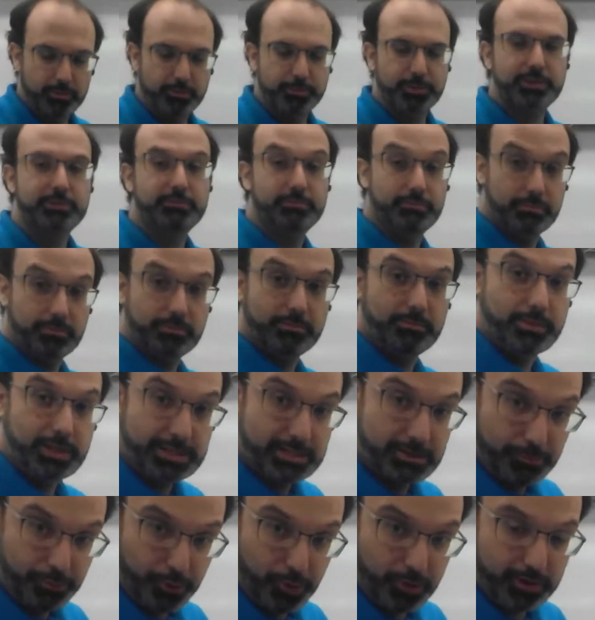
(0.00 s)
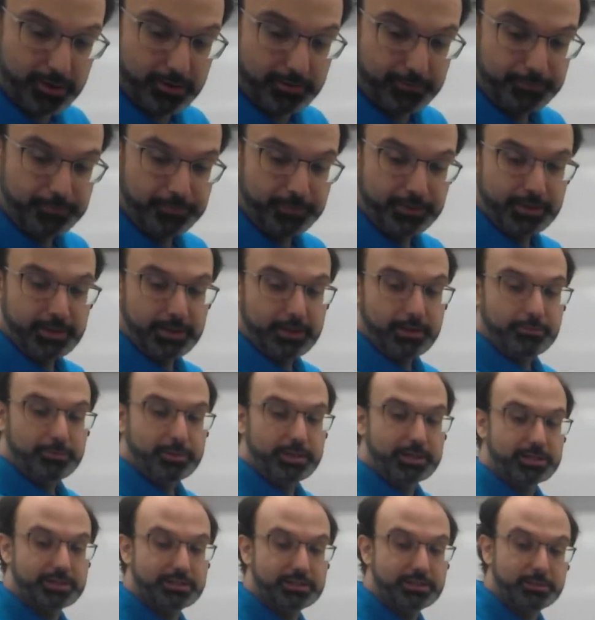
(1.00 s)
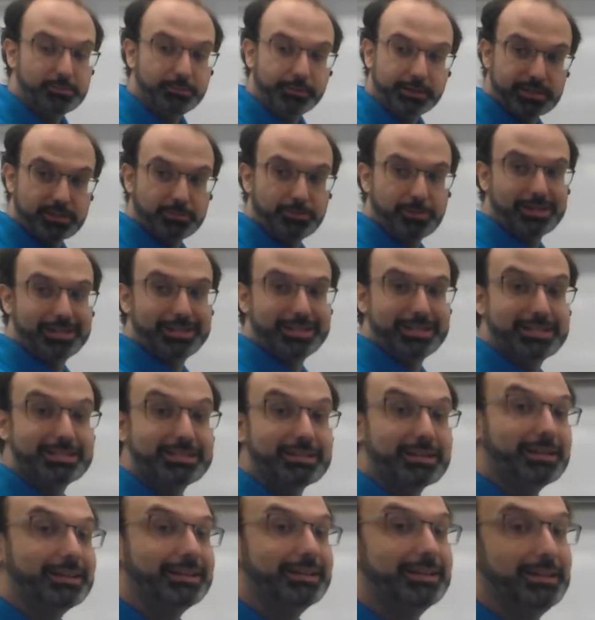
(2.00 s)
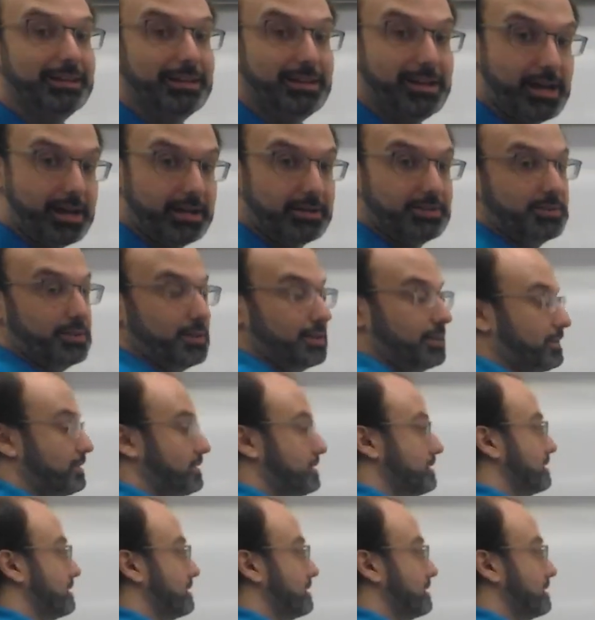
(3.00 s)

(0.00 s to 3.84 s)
But that's important, because displacement is connected to